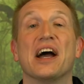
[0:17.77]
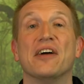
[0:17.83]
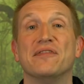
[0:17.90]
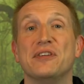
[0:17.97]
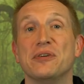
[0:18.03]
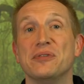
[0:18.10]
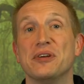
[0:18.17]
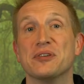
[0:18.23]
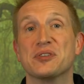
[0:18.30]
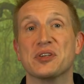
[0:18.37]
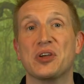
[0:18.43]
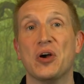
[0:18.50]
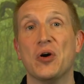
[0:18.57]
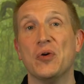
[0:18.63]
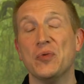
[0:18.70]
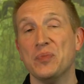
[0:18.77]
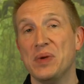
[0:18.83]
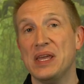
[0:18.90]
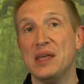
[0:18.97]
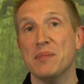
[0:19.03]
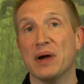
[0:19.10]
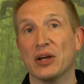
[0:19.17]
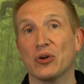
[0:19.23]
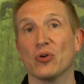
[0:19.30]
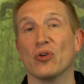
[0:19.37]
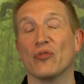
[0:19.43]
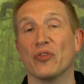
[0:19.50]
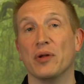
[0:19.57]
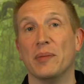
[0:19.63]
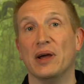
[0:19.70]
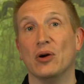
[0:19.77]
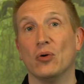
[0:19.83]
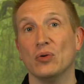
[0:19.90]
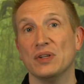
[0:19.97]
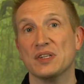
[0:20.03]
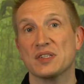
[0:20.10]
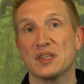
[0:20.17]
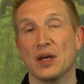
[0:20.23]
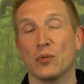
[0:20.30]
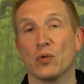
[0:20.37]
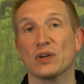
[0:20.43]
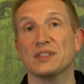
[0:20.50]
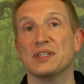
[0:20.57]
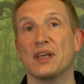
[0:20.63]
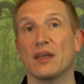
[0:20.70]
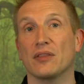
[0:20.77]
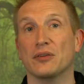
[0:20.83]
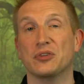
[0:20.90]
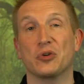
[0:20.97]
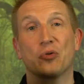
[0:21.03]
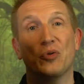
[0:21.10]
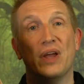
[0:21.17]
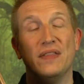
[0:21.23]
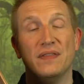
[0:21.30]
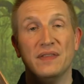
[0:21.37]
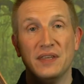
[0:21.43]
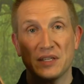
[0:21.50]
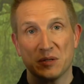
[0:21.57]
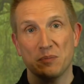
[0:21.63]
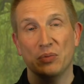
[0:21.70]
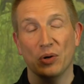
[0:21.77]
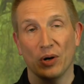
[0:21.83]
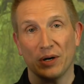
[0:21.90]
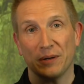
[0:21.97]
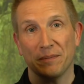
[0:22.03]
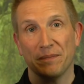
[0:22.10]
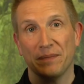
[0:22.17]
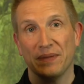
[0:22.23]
A few years ago, me, my girlfriend, and my oldest son worked together to create this book,